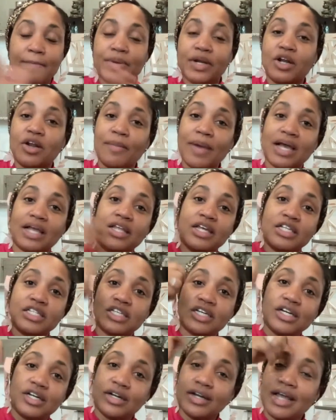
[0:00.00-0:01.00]
put it on my
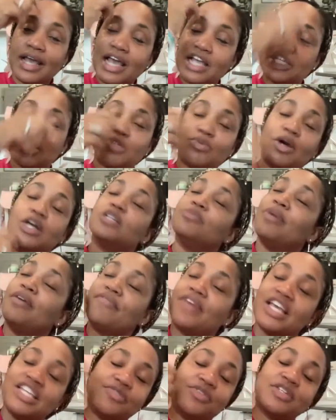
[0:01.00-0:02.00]
cleanser, and just wash my
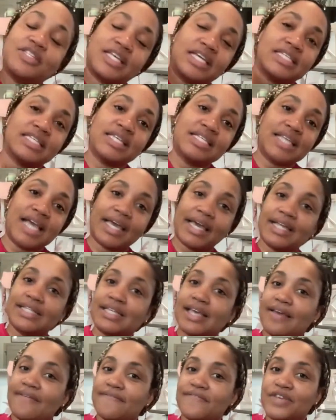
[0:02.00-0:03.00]
face for 60 seconds.
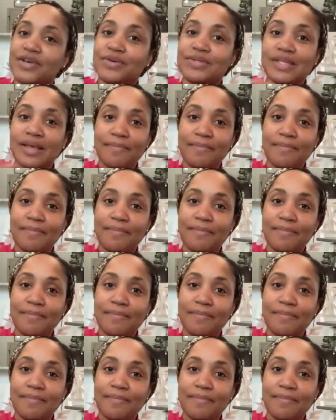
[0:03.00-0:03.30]
It feels